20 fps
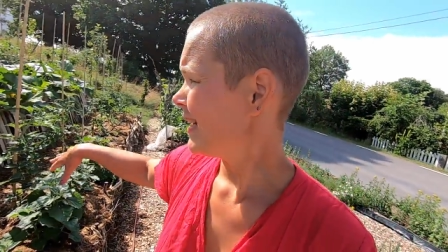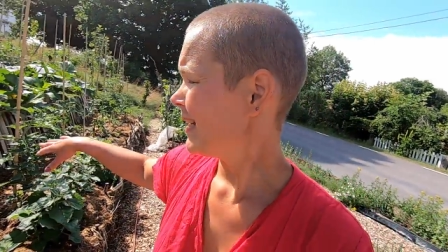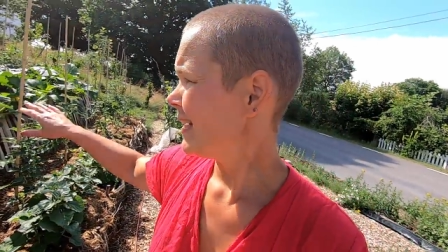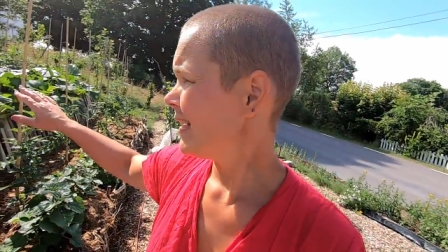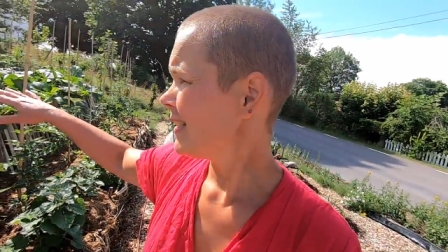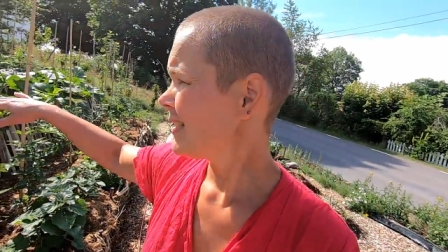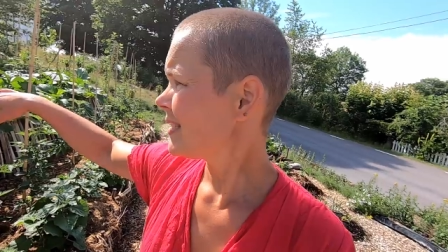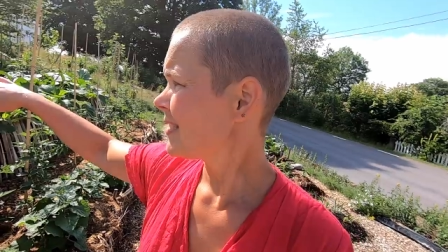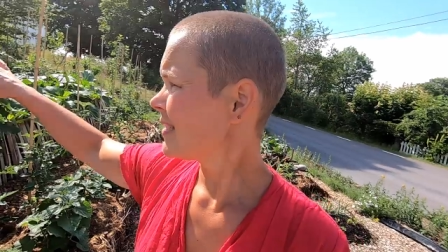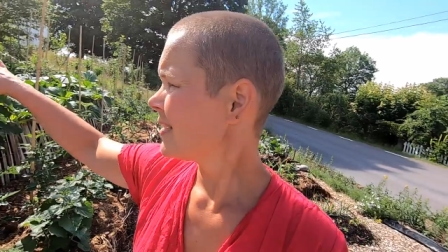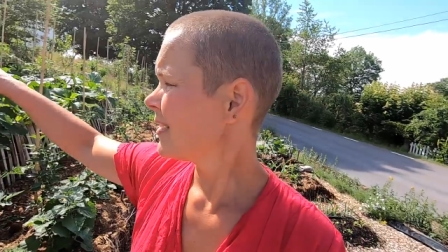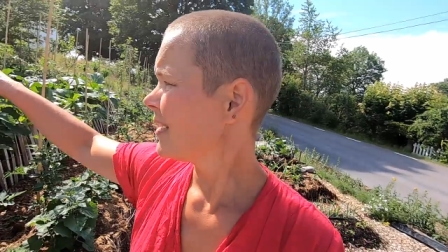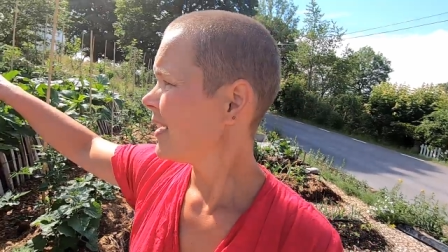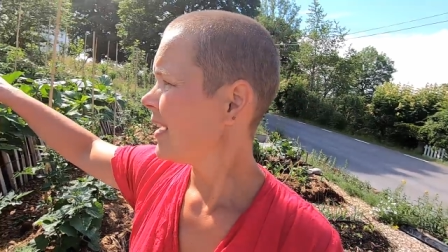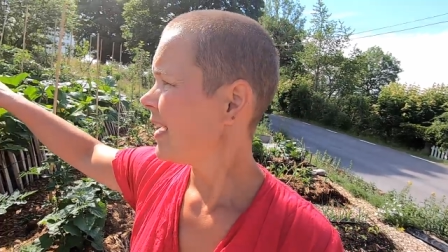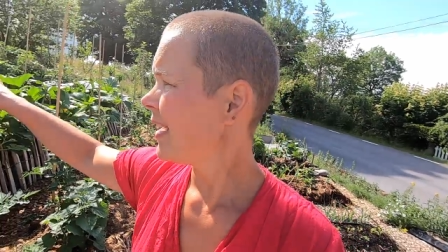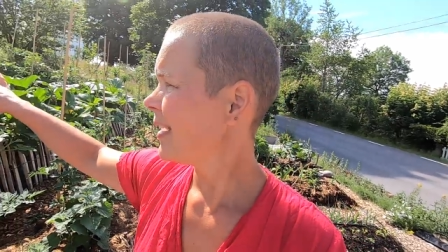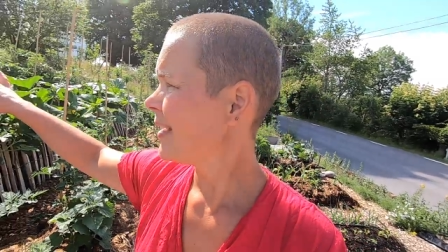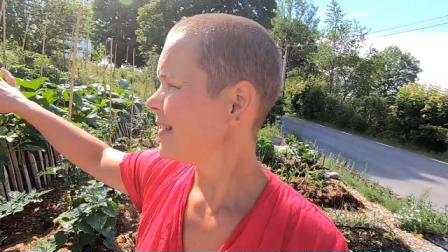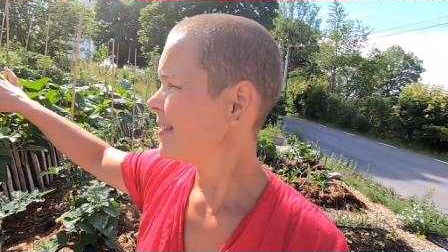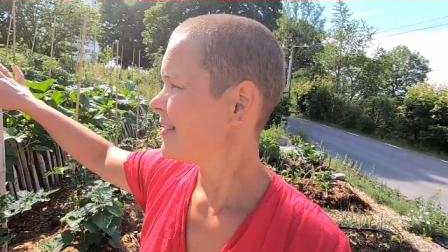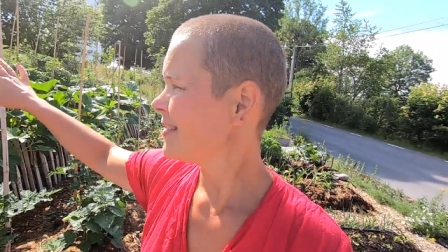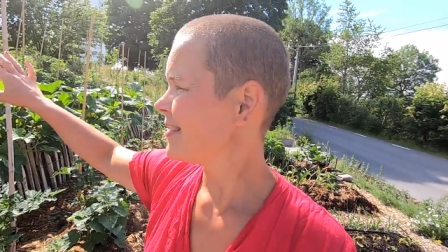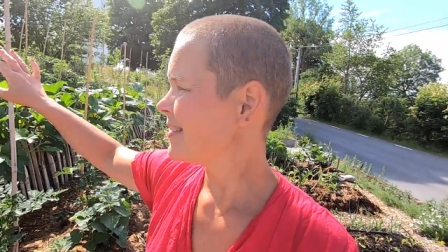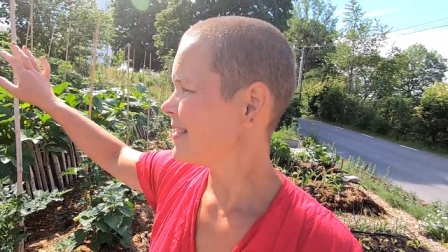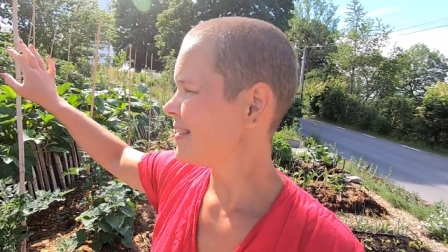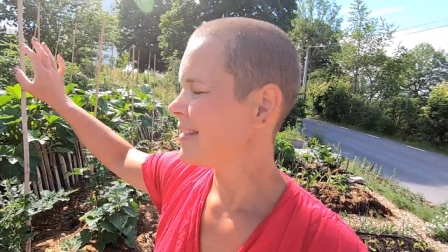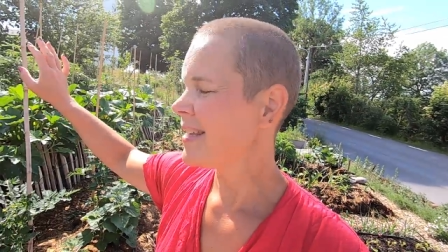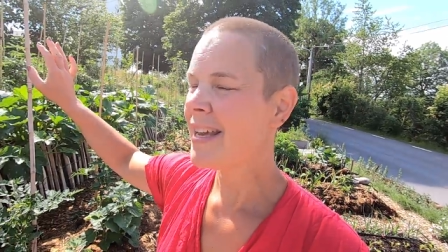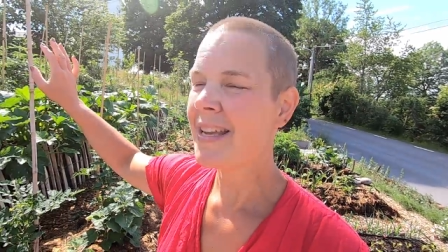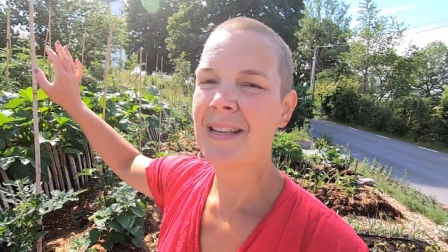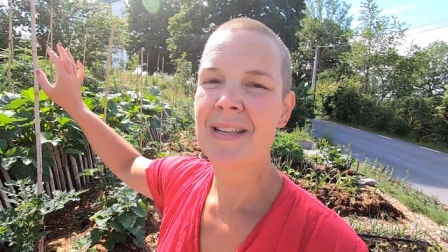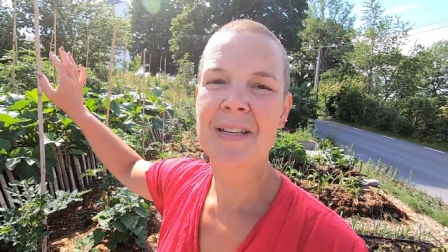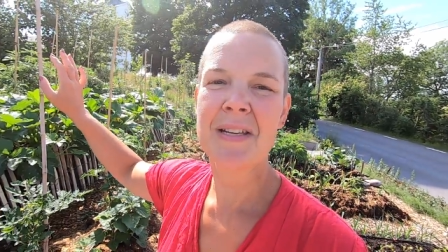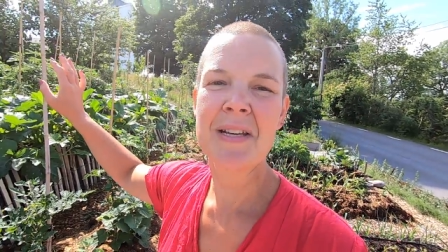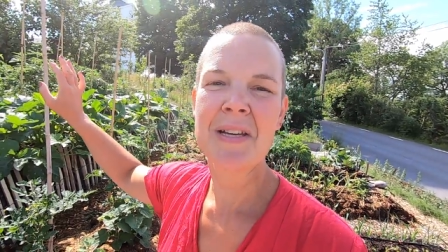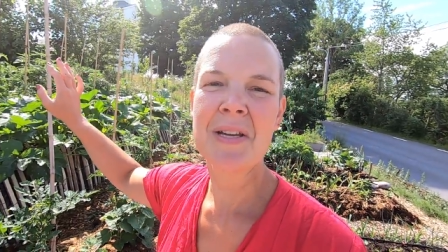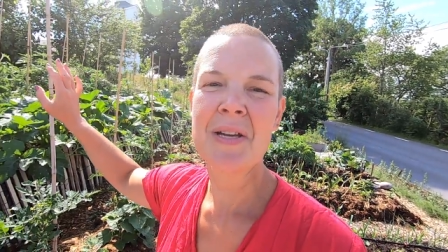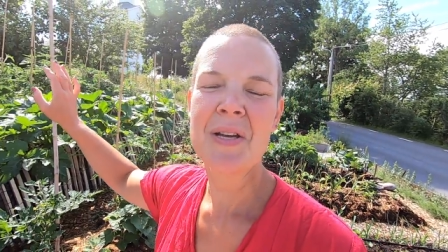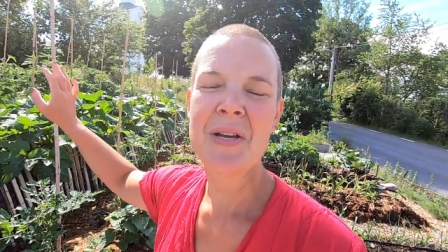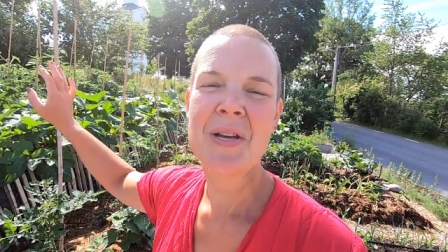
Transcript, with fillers: in it and then